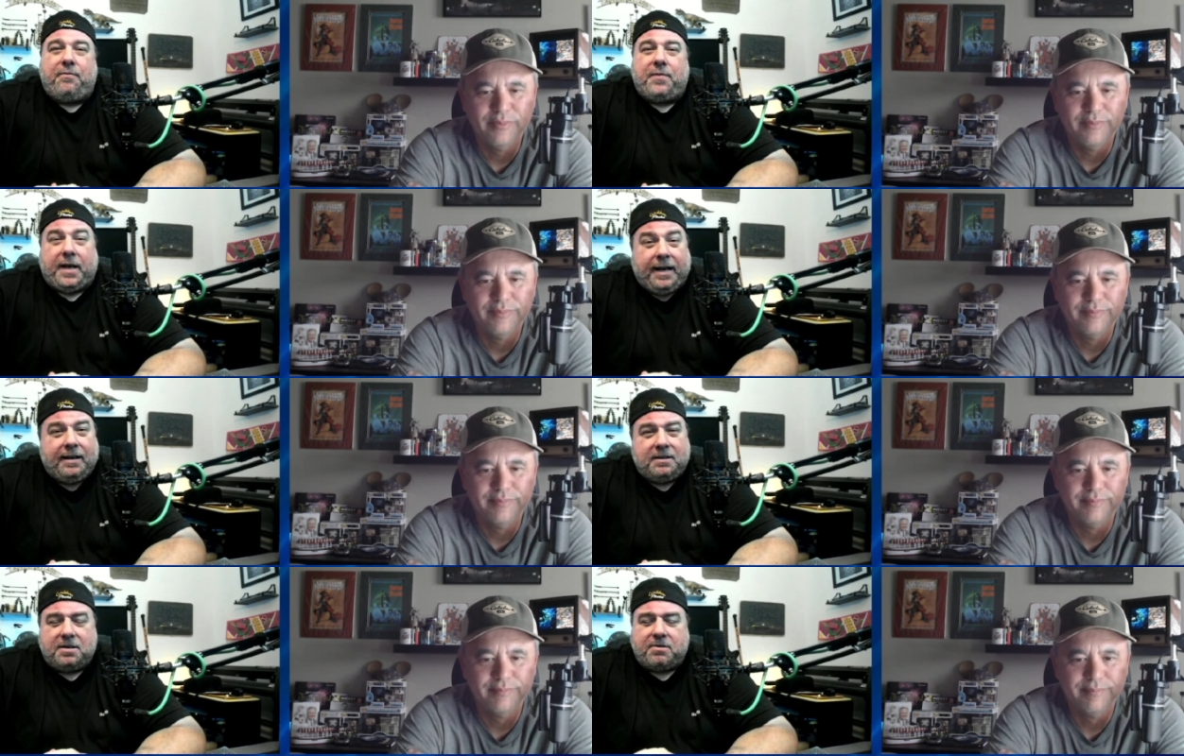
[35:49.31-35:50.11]

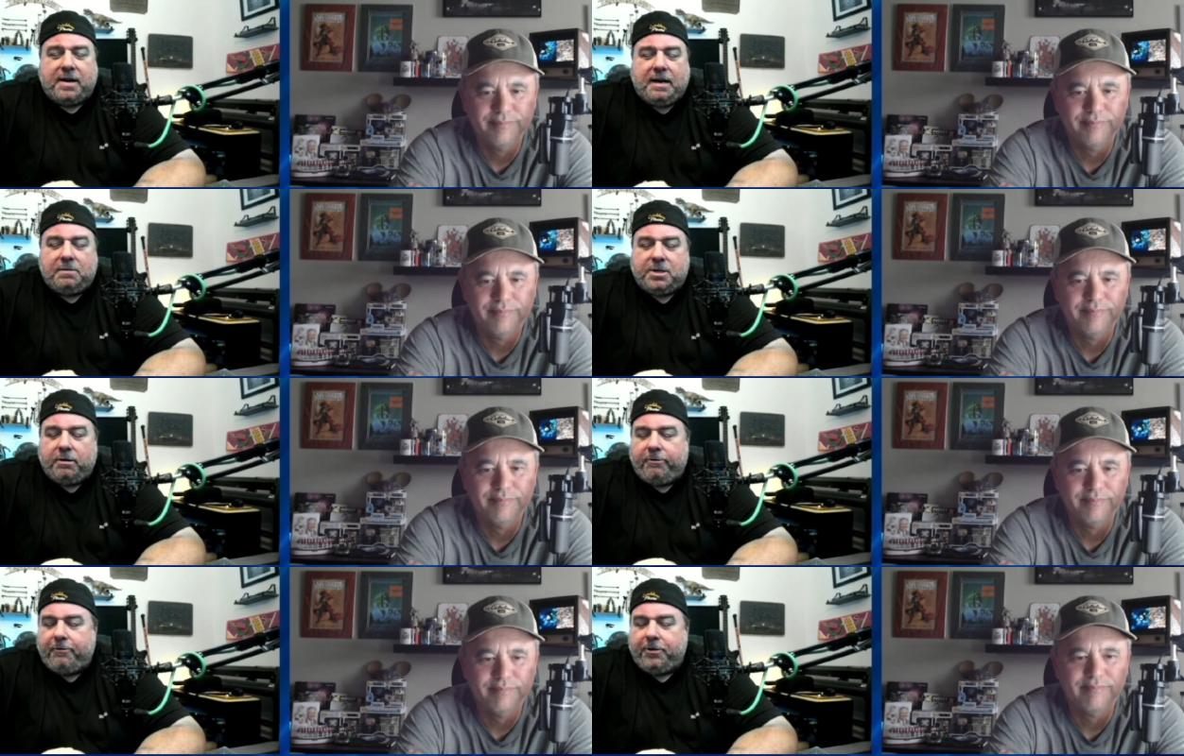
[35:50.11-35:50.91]
Speaker 1: again, subscribe, share
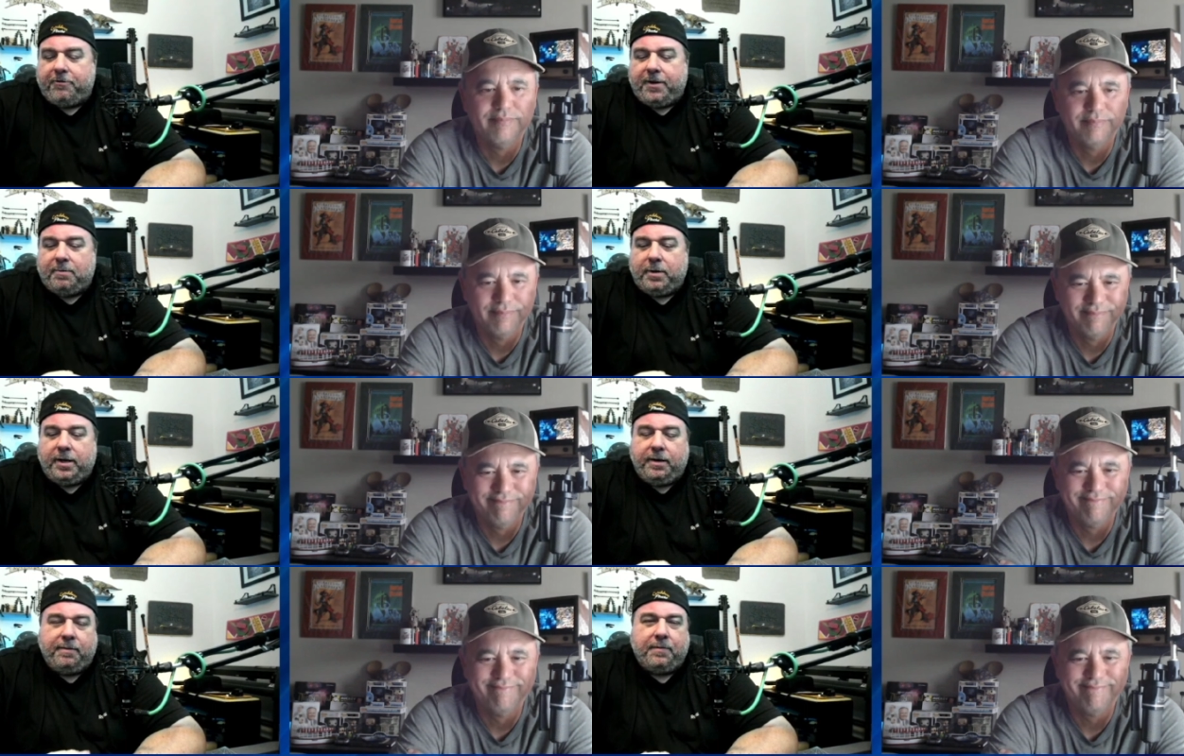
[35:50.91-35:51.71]
with your friends and
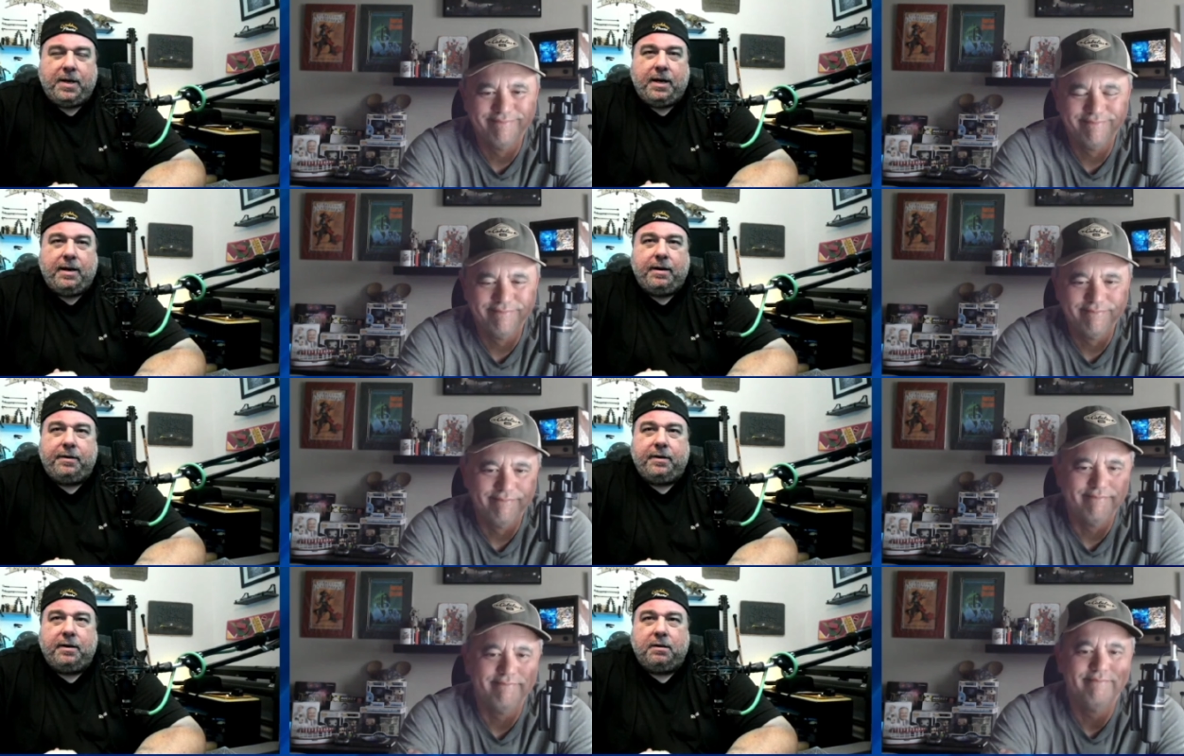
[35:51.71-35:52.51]
family, and
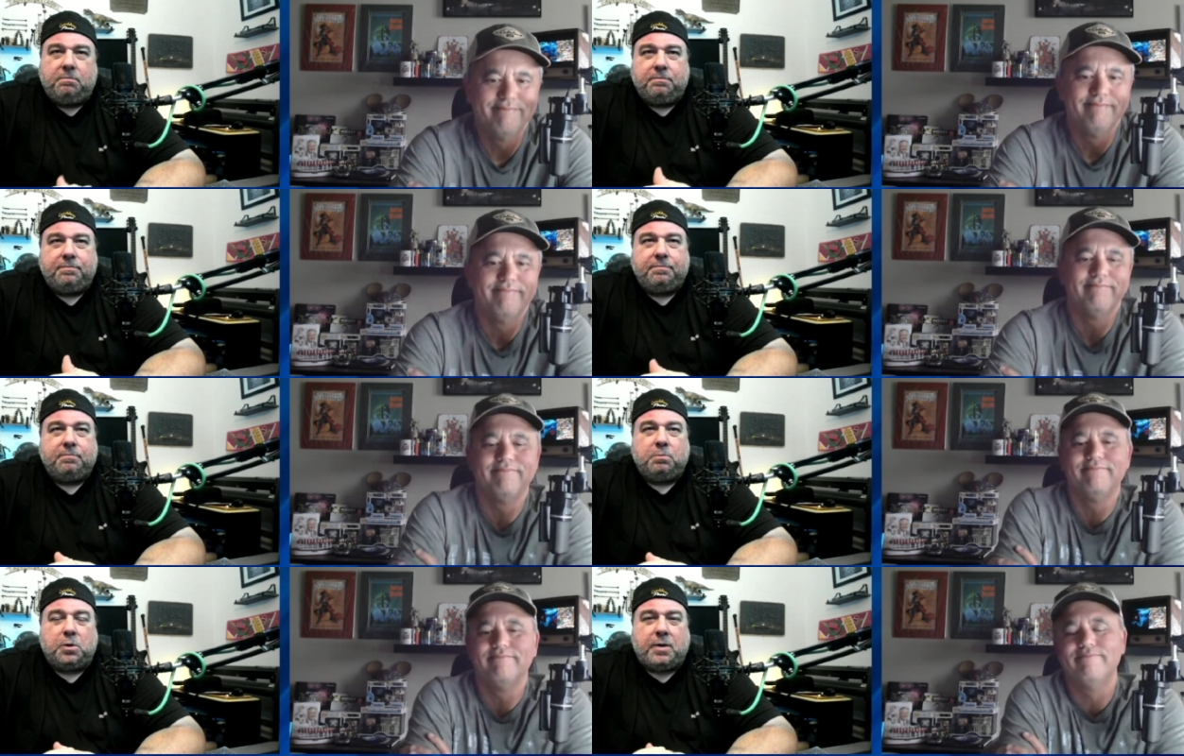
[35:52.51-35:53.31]

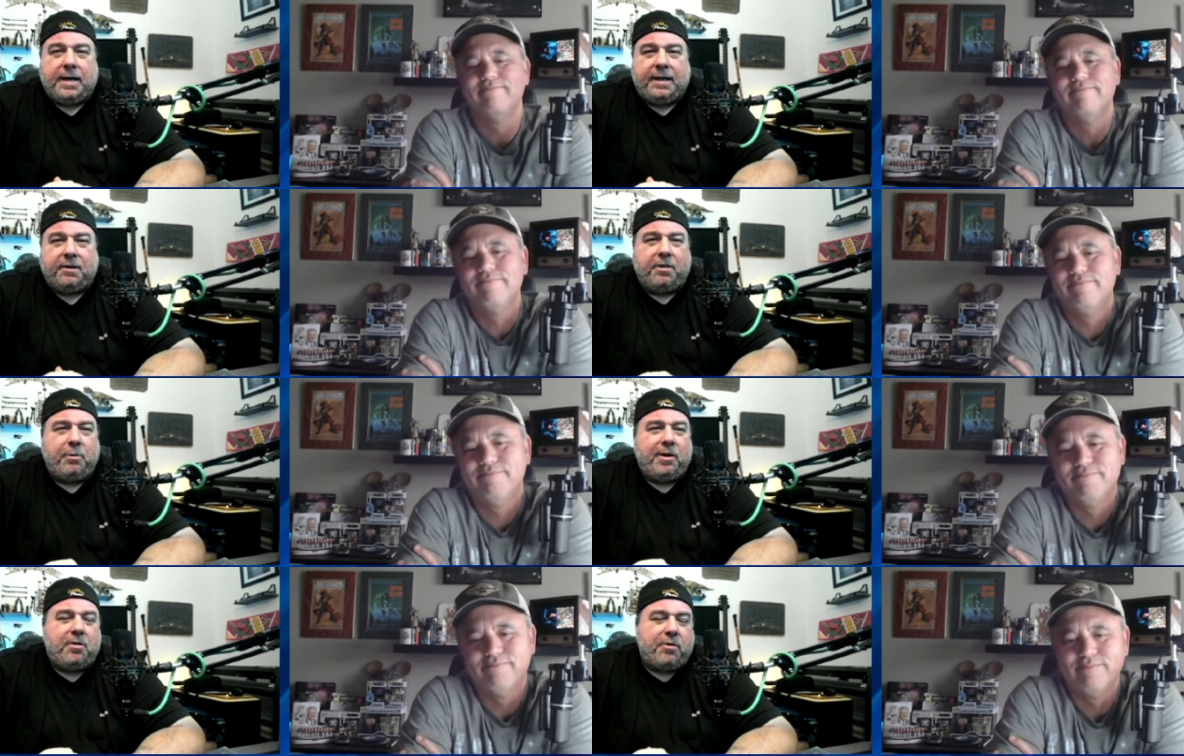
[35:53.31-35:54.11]
we'll try to get us to
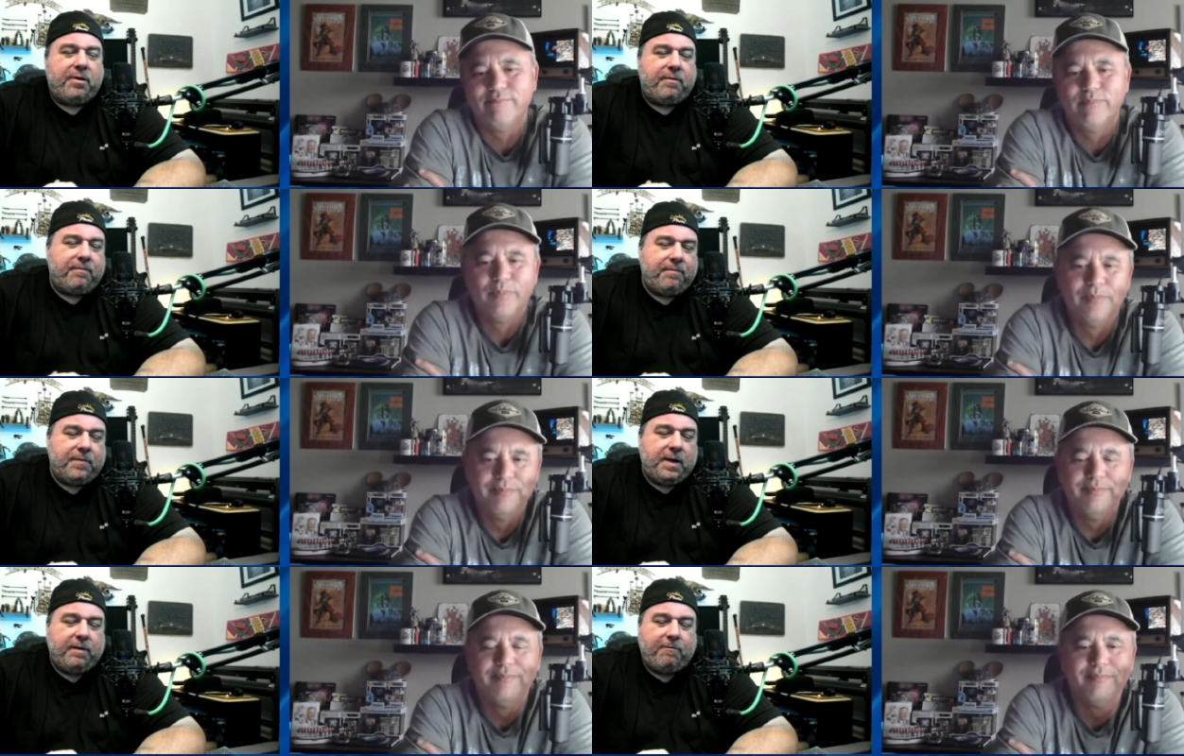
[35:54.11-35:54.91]
300.
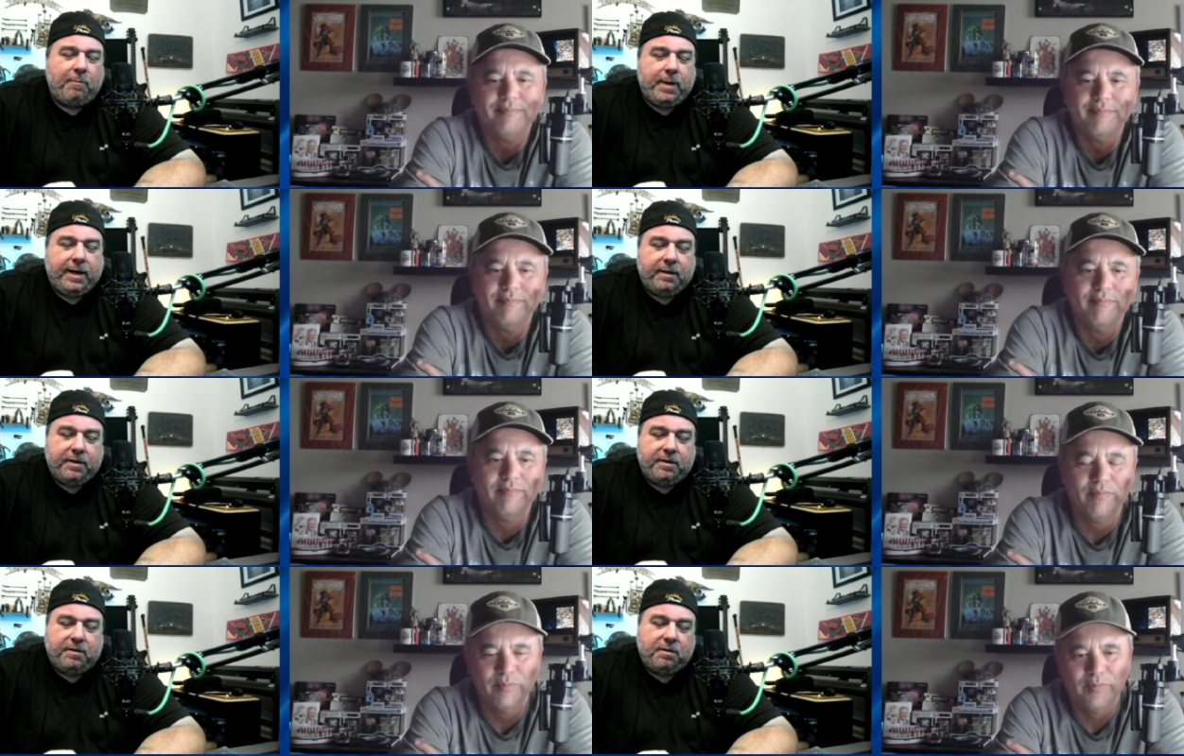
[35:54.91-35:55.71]
And if we make it,
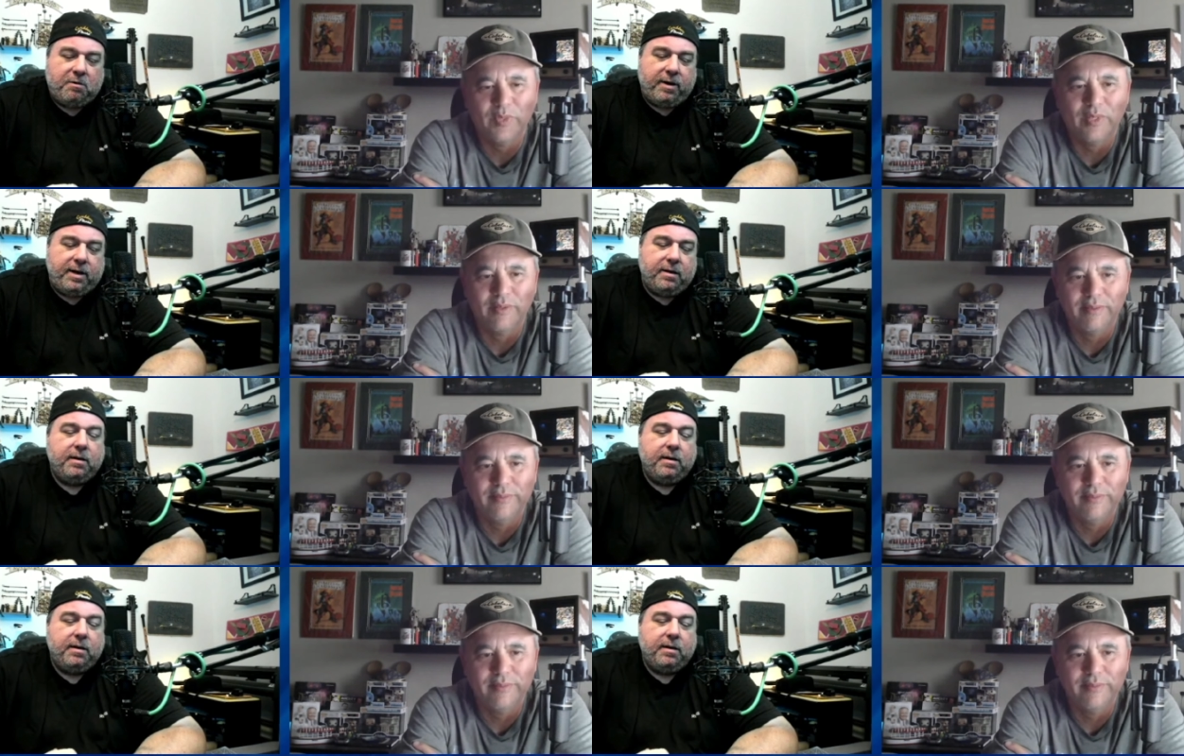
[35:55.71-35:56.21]
then great.